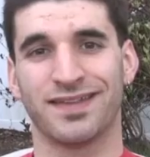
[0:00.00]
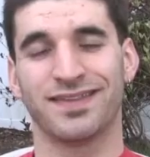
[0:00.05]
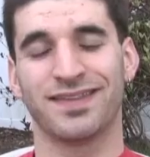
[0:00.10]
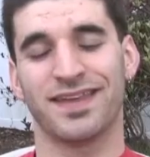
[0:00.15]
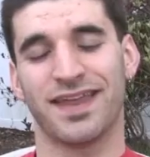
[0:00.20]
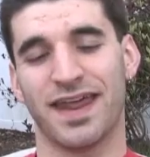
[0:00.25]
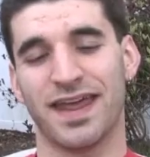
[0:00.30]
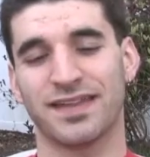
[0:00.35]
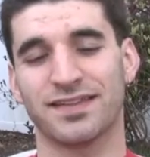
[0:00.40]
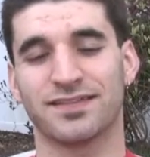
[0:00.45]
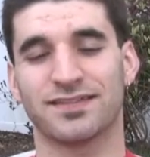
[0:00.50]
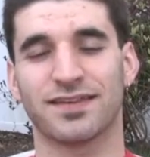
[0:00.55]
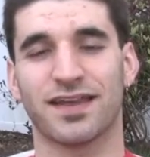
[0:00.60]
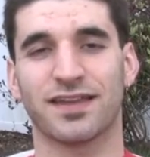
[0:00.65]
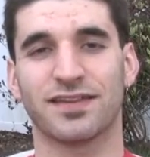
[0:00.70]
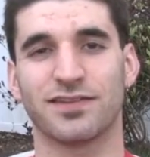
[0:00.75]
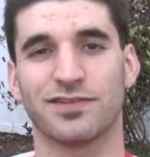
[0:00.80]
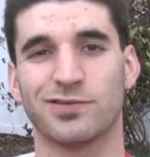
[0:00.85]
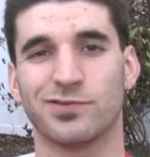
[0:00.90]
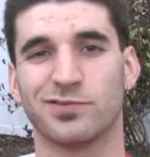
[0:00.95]
Today I
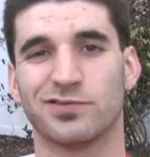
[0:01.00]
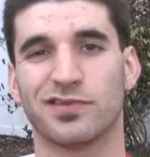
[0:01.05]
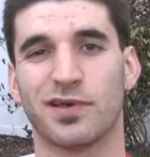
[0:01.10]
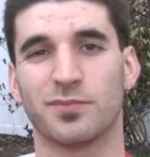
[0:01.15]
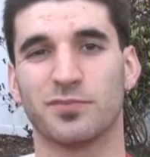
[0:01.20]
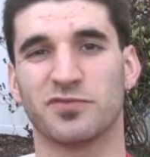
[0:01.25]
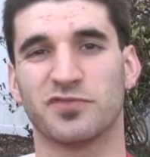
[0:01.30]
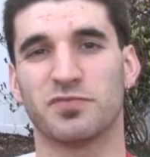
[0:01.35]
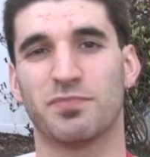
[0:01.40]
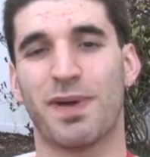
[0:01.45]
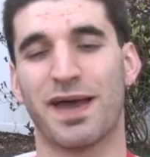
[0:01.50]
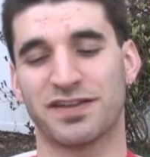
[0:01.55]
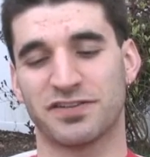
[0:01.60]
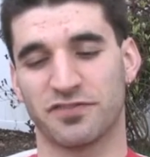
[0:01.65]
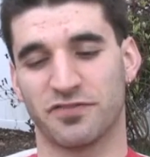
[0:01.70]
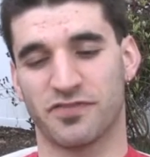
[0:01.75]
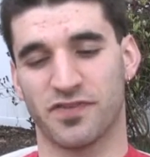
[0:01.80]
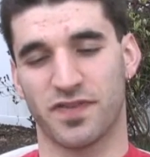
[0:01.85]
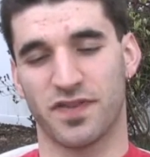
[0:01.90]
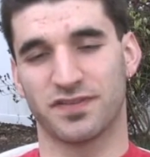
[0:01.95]
decided to do something
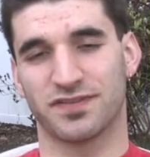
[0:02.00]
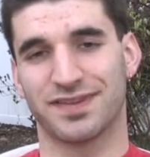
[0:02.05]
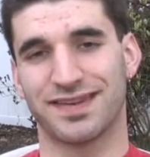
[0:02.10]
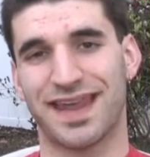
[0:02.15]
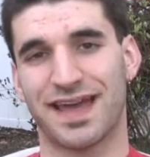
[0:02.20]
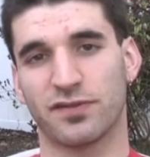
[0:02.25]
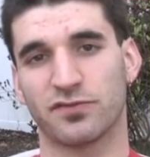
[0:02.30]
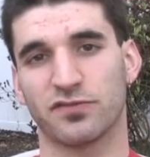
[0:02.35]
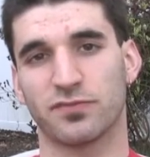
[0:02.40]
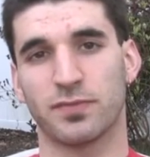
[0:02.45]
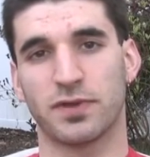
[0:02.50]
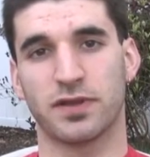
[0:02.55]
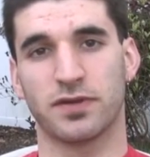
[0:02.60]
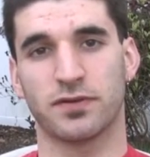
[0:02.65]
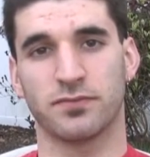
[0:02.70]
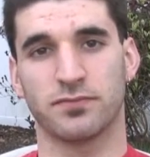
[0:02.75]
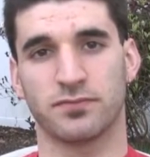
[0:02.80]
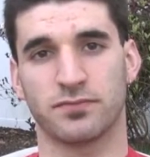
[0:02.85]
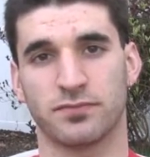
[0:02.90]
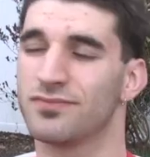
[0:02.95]
special for this announcement.
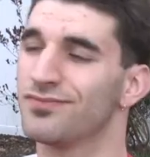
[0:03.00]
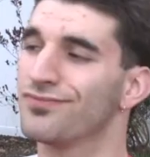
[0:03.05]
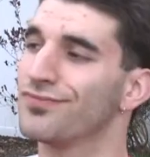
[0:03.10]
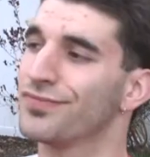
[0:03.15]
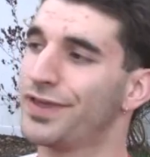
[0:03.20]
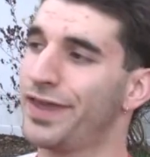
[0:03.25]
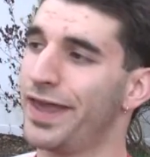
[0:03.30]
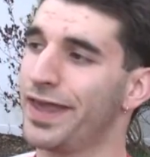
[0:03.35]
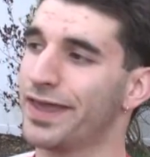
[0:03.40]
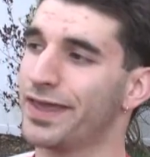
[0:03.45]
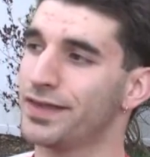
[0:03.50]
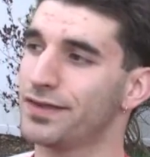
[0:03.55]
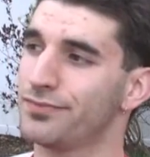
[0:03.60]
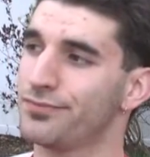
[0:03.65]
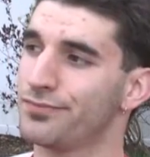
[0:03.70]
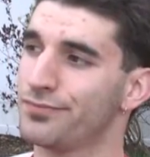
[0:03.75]
Kick it.